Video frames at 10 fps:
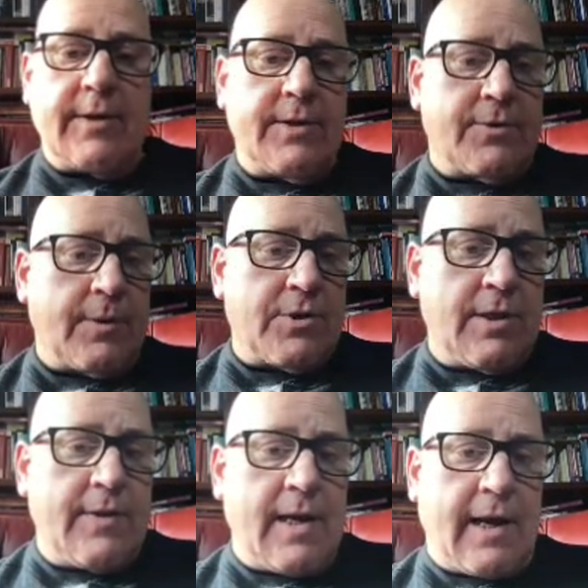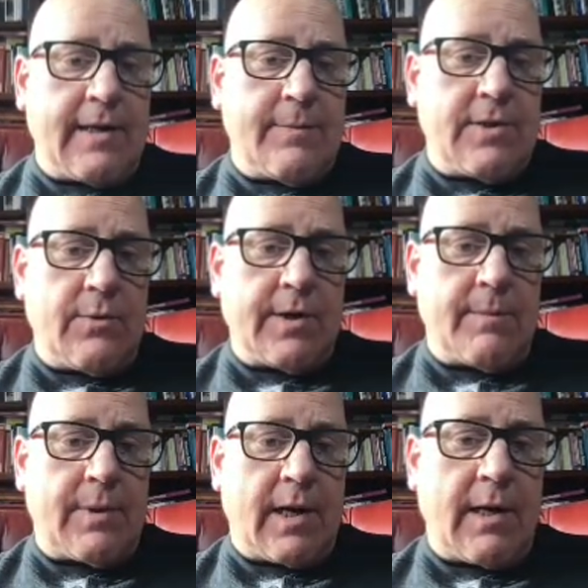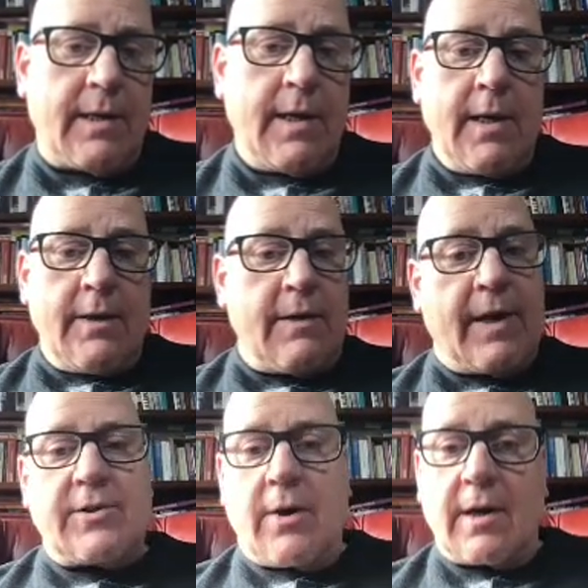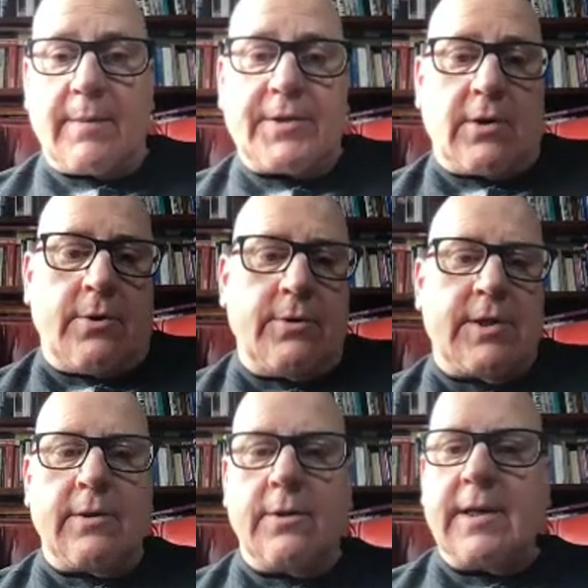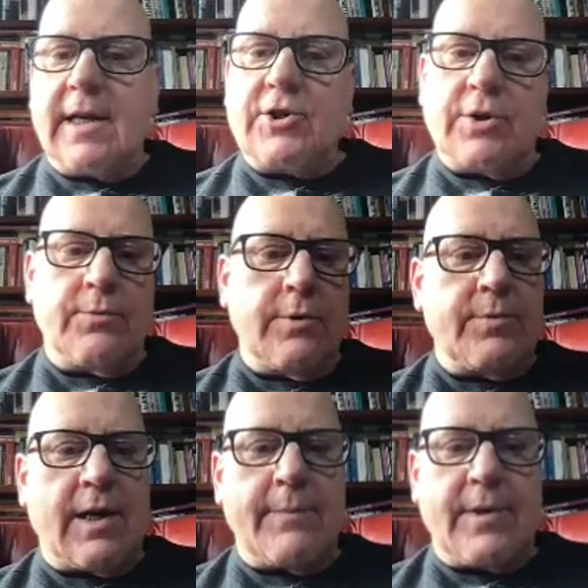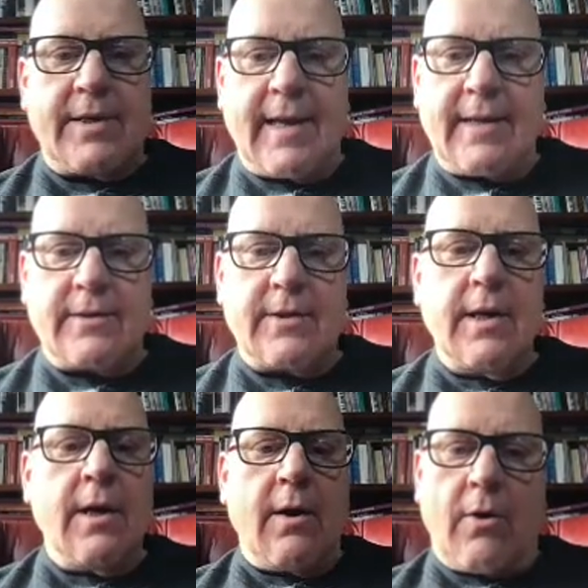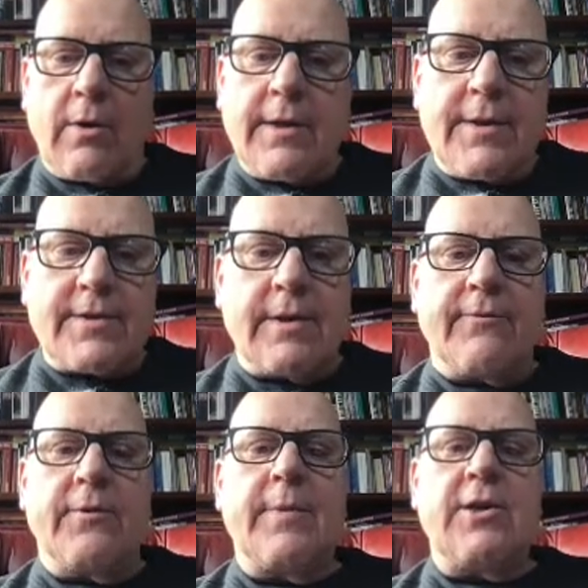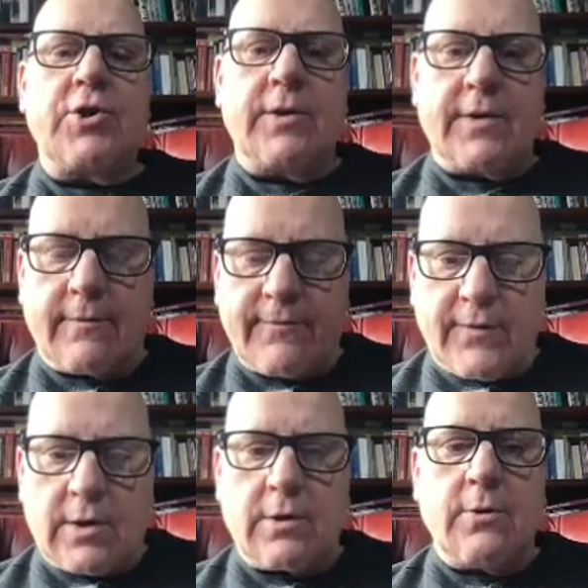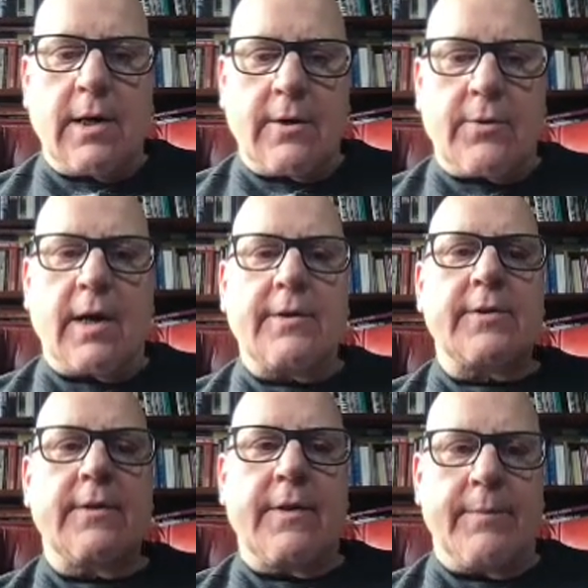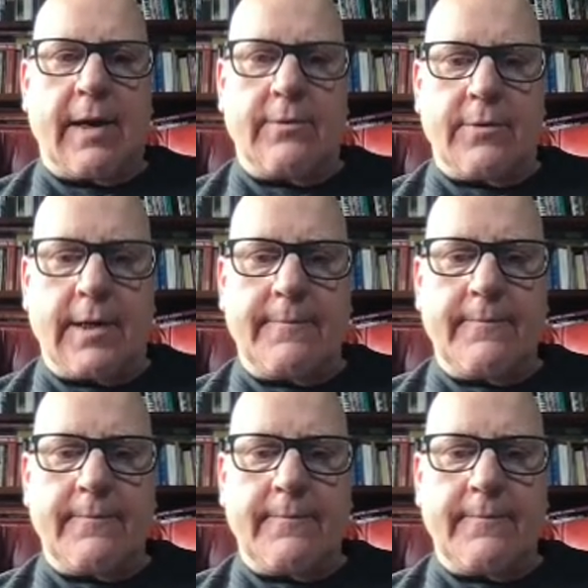a description of the items you want to buy, you might talk about the hotel location, room type, and dates. All of this information is going to flow across the boundary.